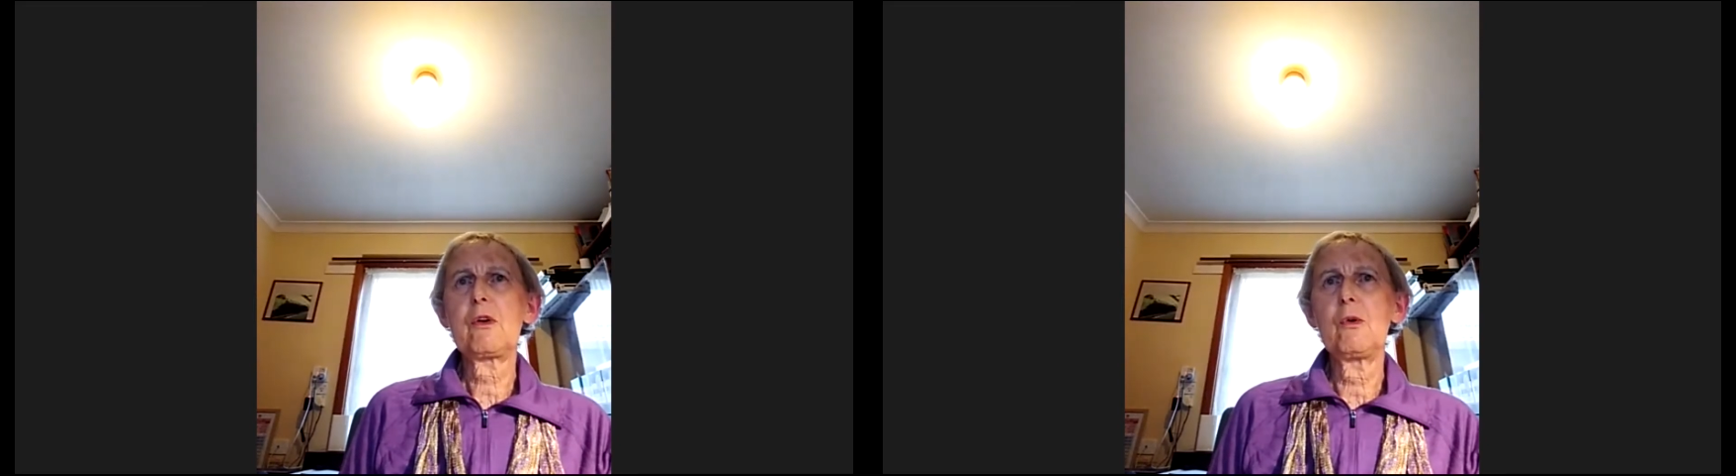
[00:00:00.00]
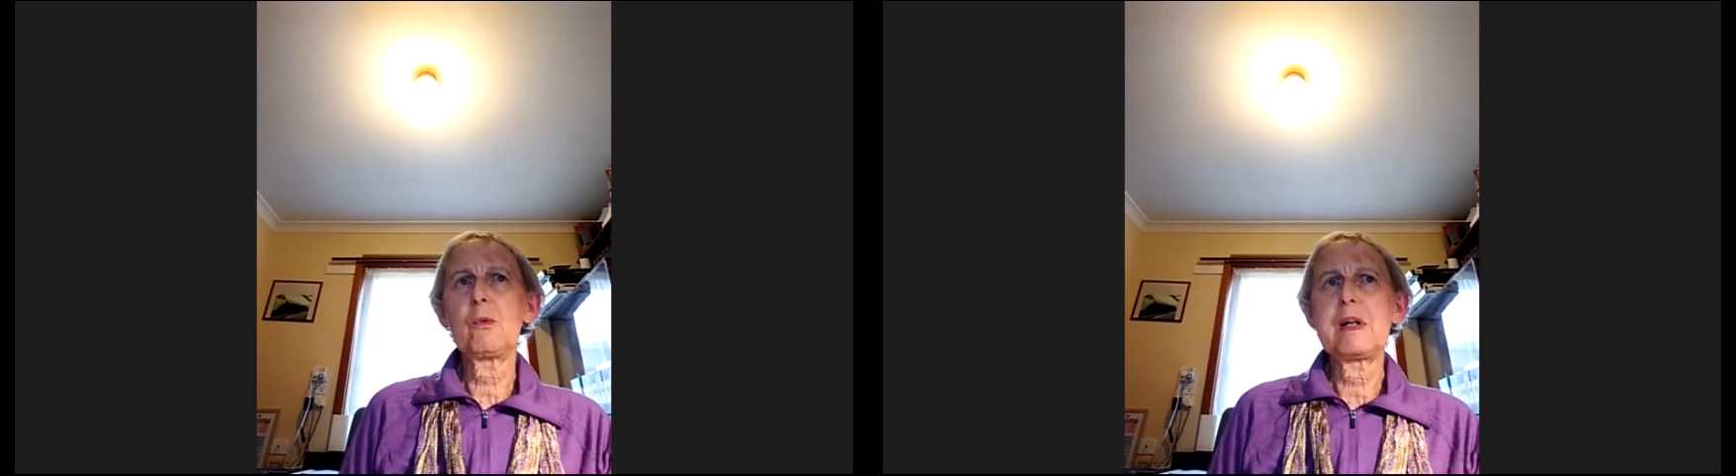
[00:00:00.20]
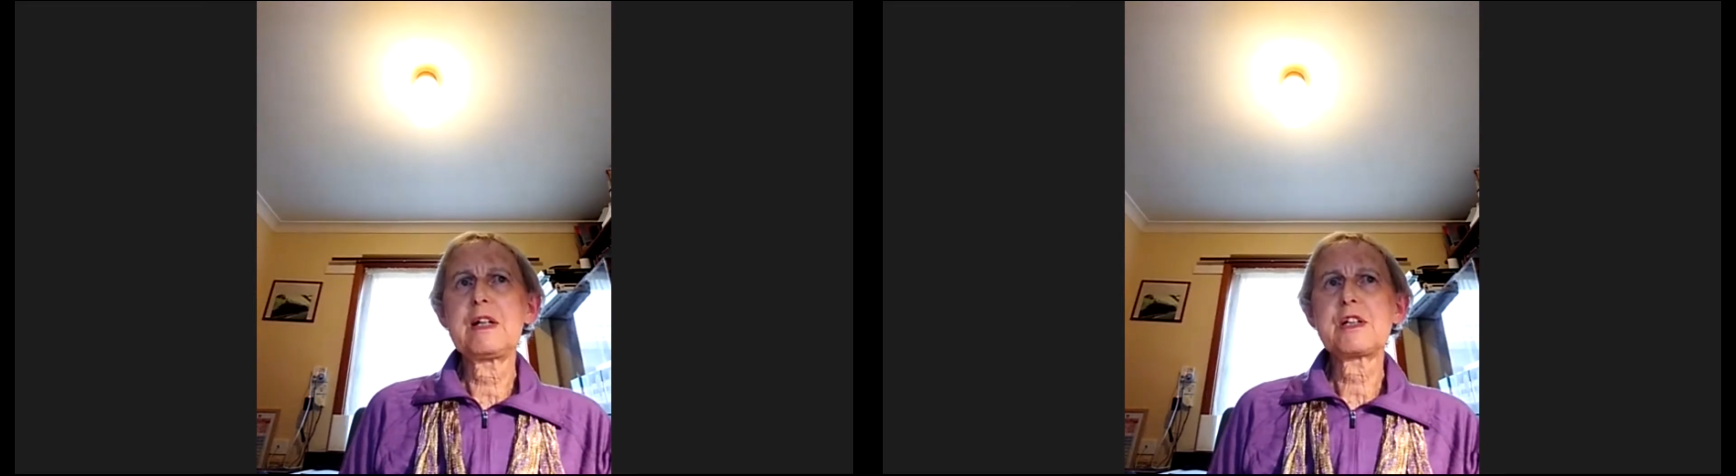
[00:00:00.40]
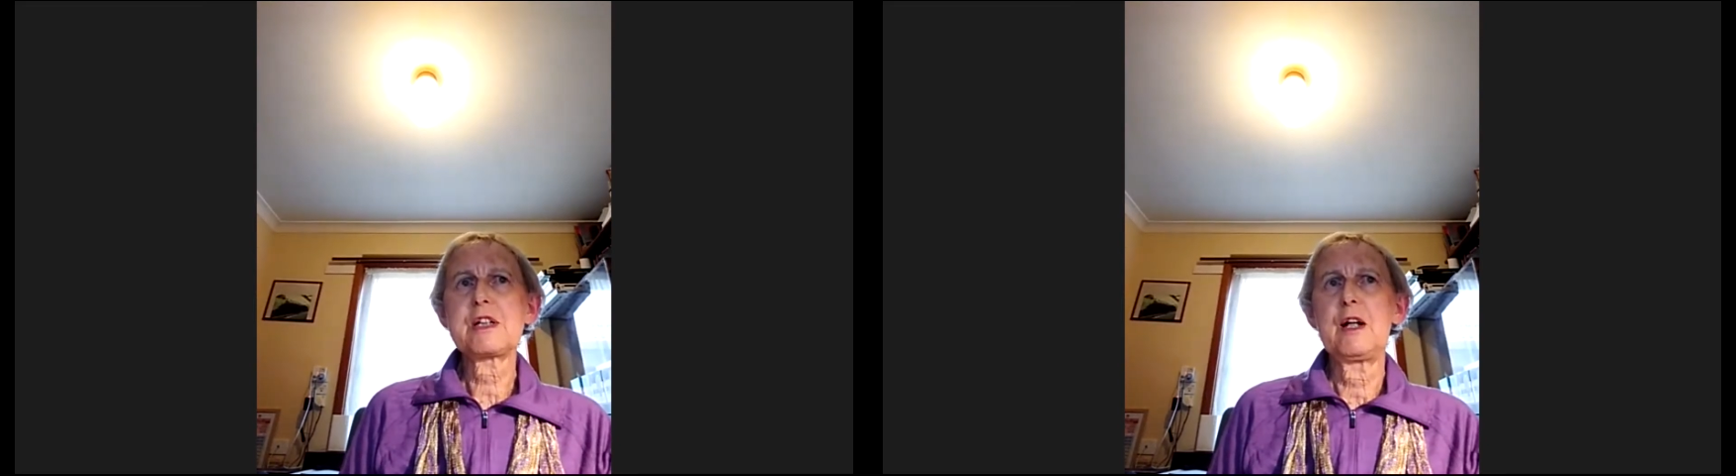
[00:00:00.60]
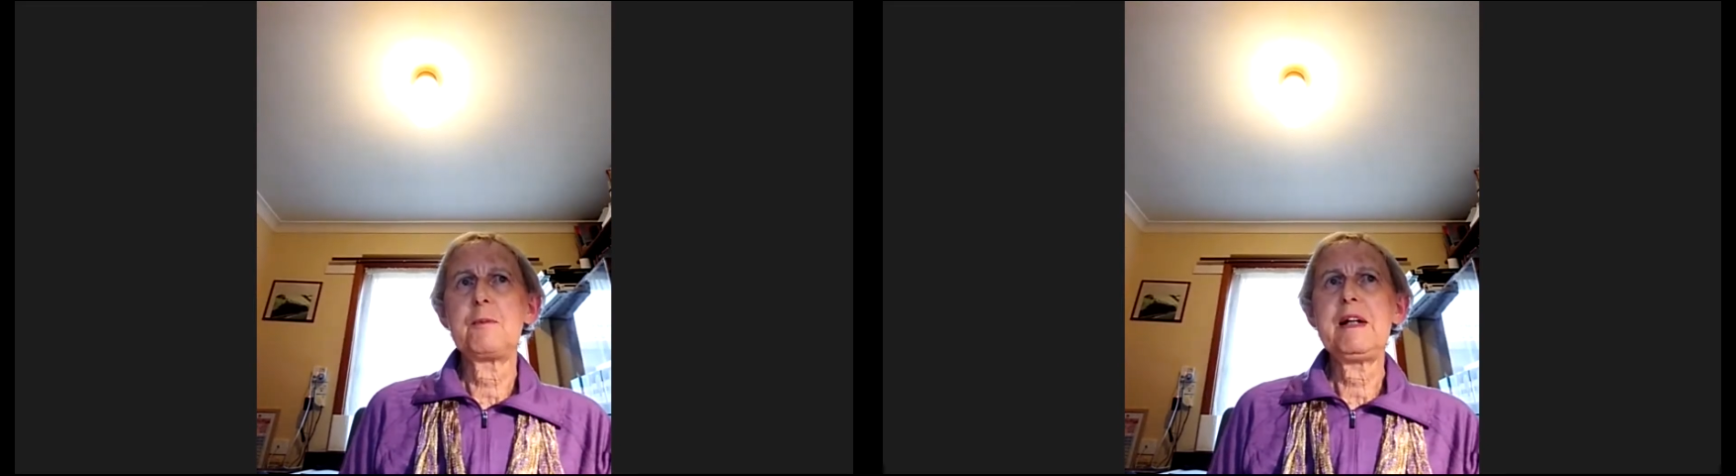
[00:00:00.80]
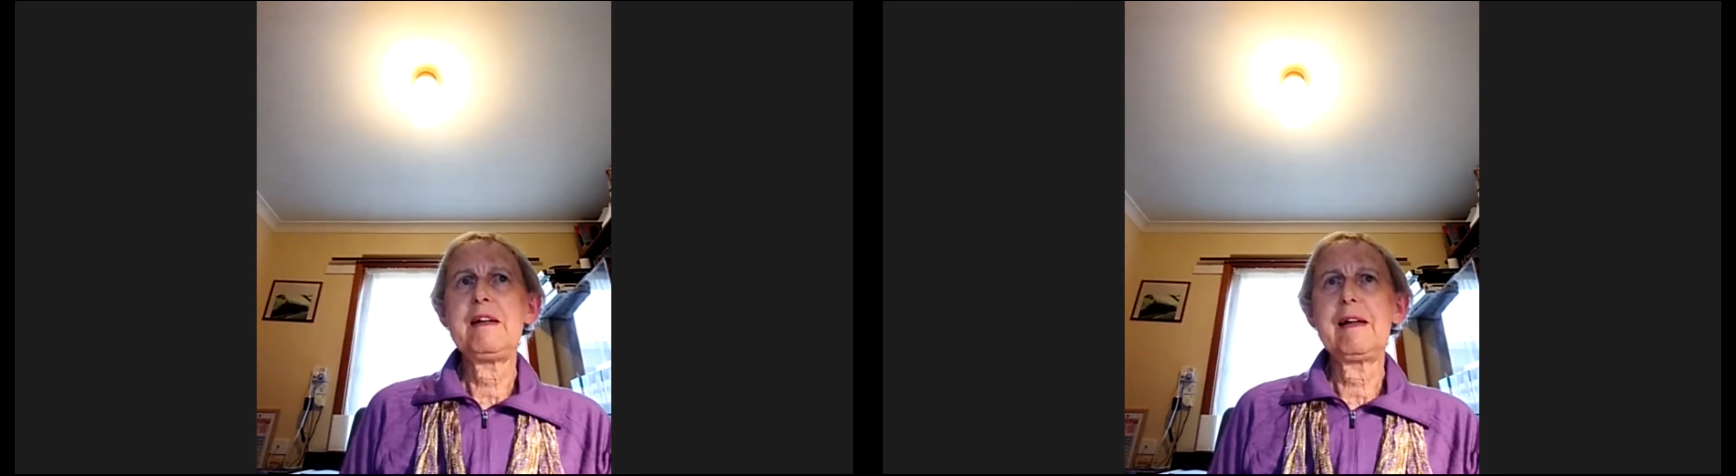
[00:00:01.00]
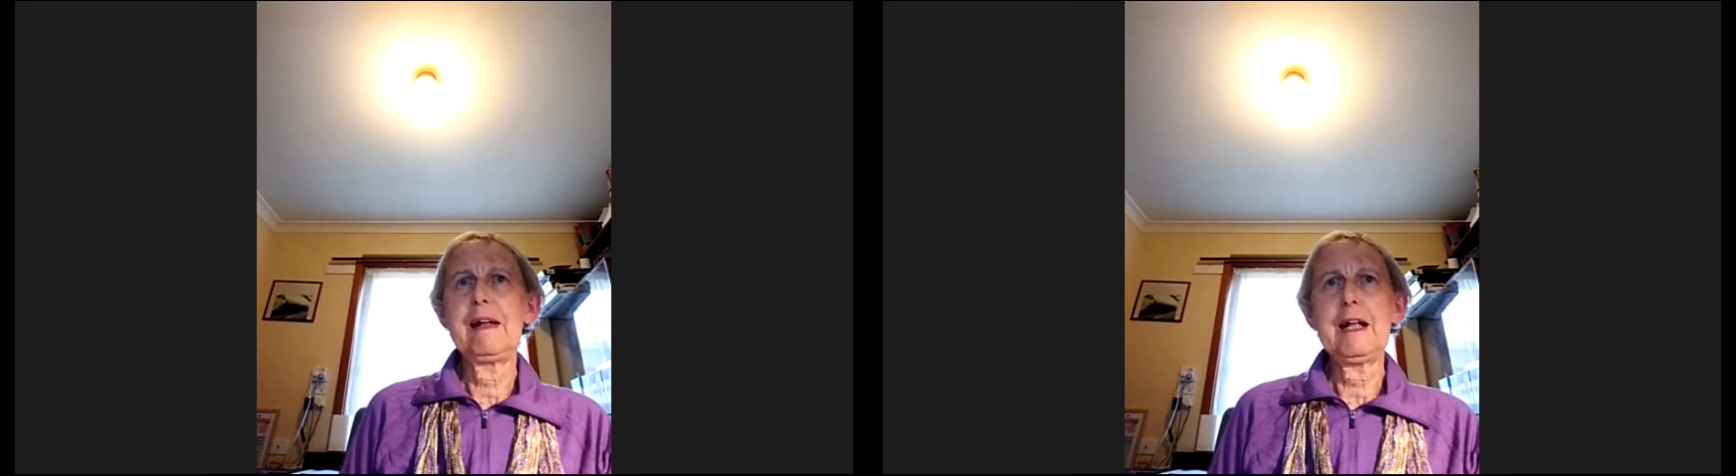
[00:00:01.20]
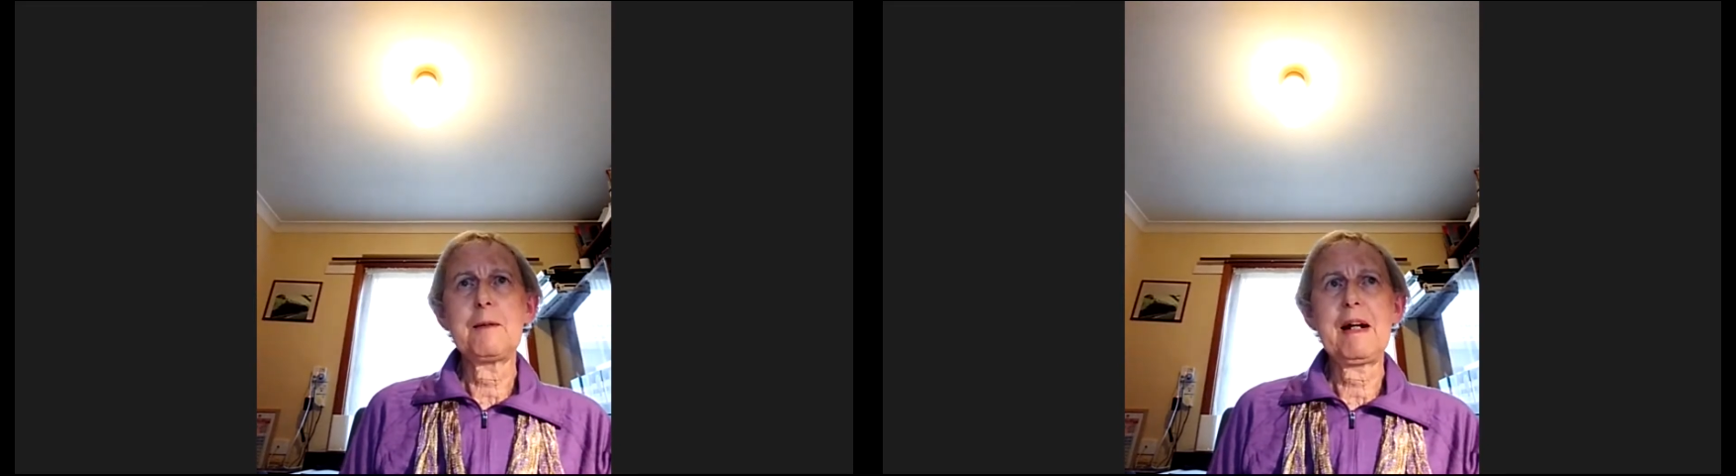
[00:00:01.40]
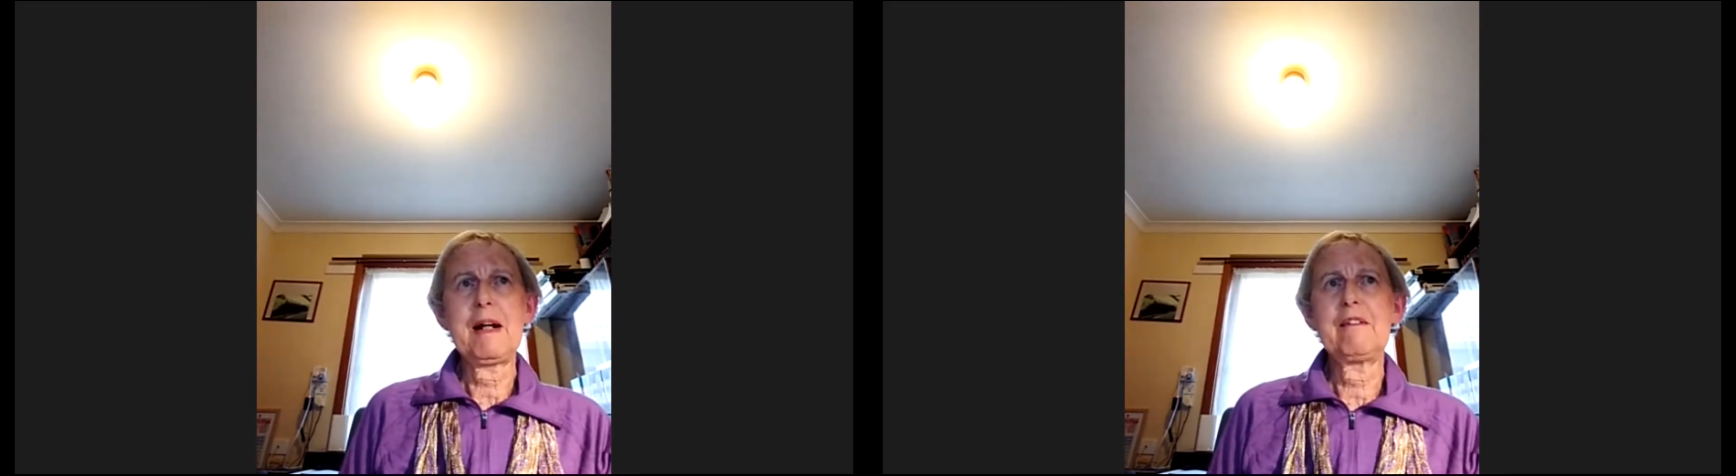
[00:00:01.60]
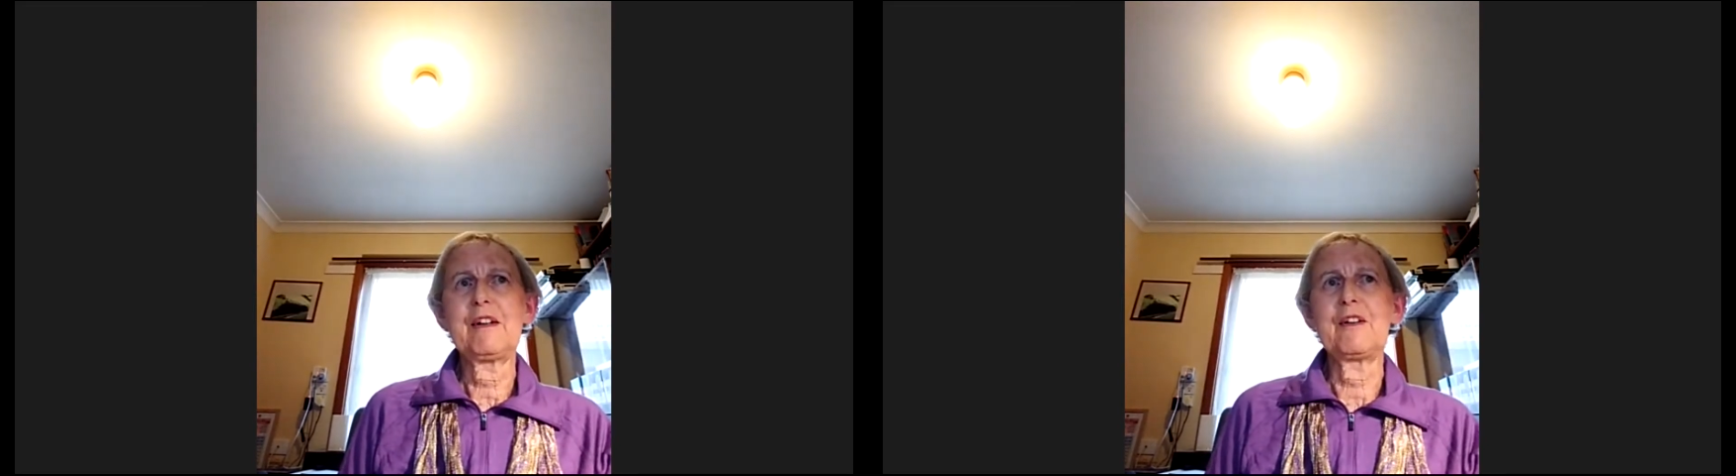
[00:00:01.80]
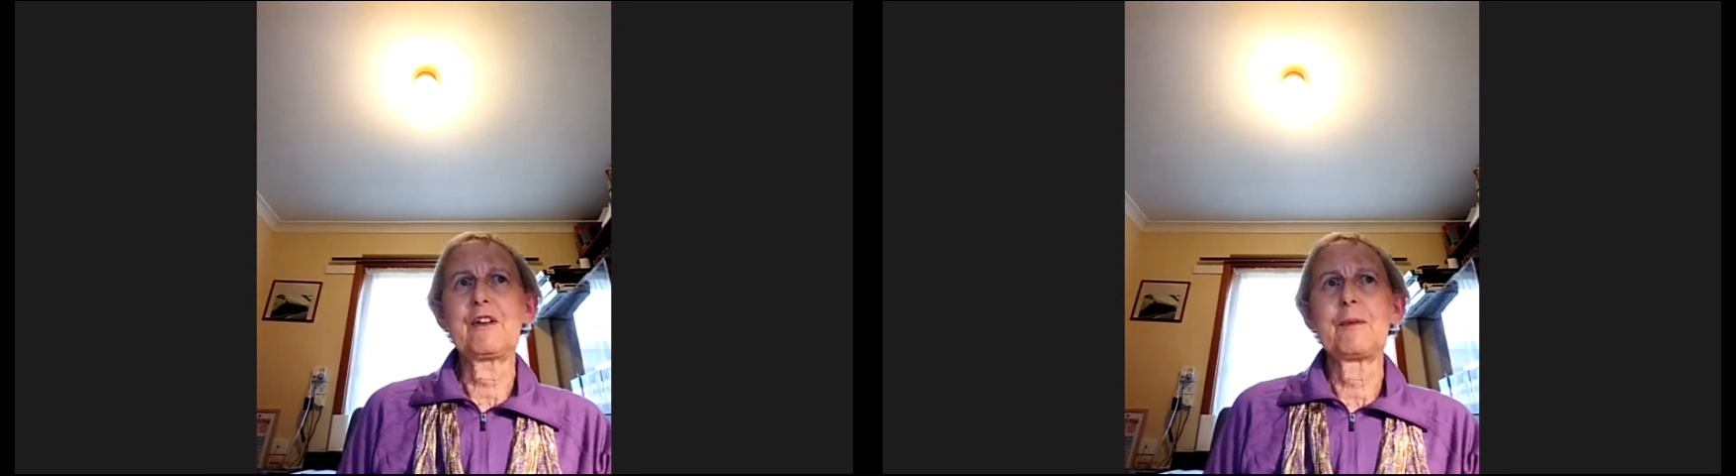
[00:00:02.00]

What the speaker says: always immediately apparent.